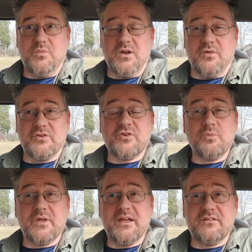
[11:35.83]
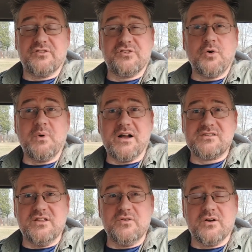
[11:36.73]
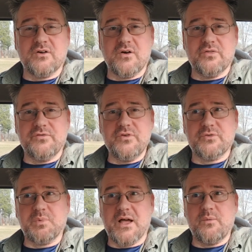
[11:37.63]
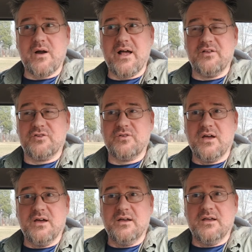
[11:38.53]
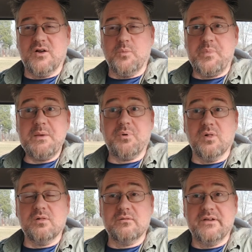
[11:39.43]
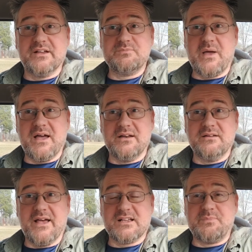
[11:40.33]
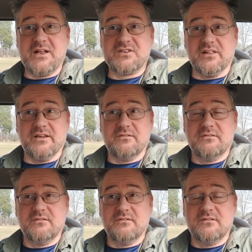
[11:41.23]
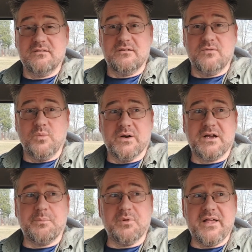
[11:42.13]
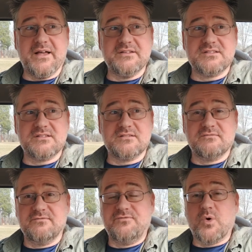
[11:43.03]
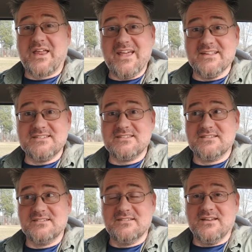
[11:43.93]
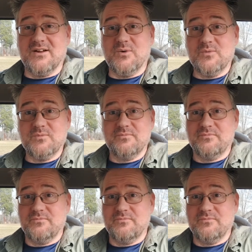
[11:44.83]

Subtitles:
know, there's only so much that you can grow the food supply, whereas, you know, people expand exponentially. One couple has four kids, you know,